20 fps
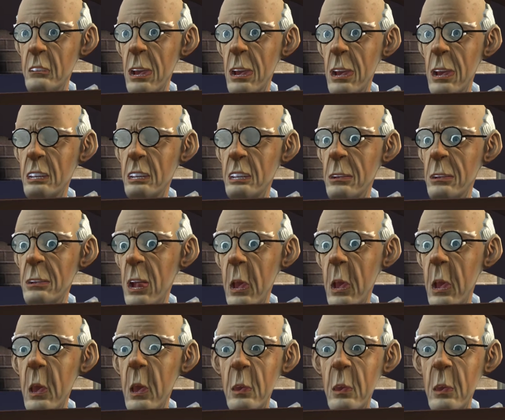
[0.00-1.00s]
the glass to
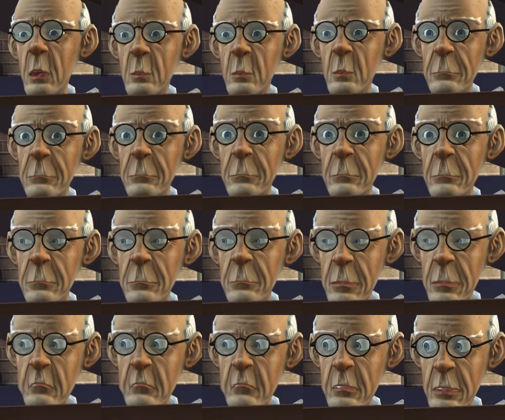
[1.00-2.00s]
clear out so we can make a
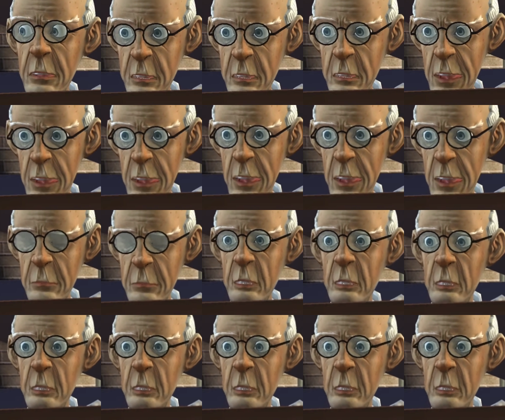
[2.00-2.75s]
break for the time